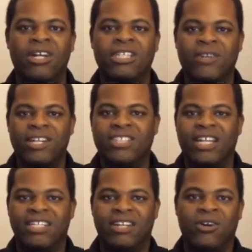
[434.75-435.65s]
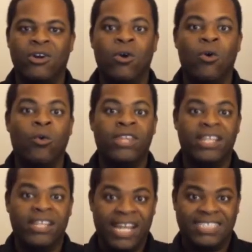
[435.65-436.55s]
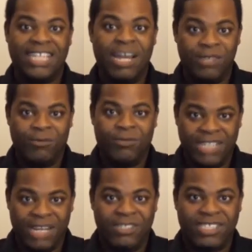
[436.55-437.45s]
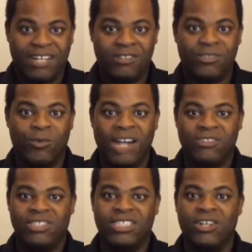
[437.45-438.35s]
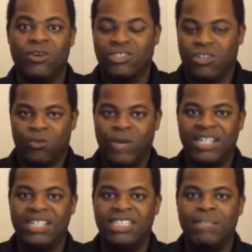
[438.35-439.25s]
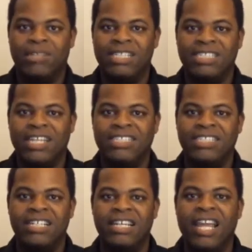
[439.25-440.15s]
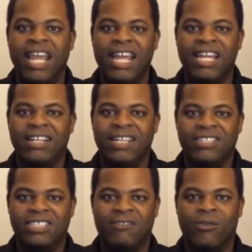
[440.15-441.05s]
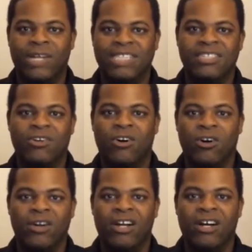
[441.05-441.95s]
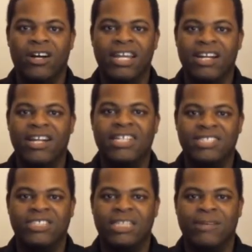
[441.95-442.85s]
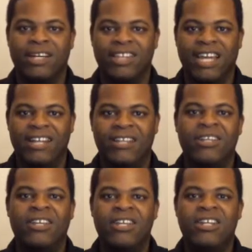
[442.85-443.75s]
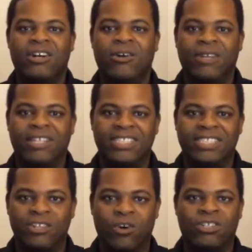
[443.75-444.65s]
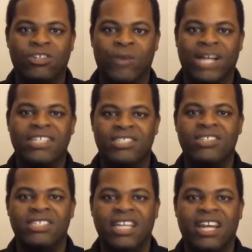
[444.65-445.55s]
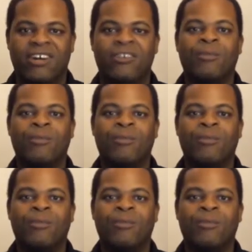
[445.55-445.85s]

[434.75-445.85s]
So here's an idea. The next day, when the day recycles, why don't you just go directly to the police station and get yourself arrested or in custody or something like that? You know, just go directly to the jail.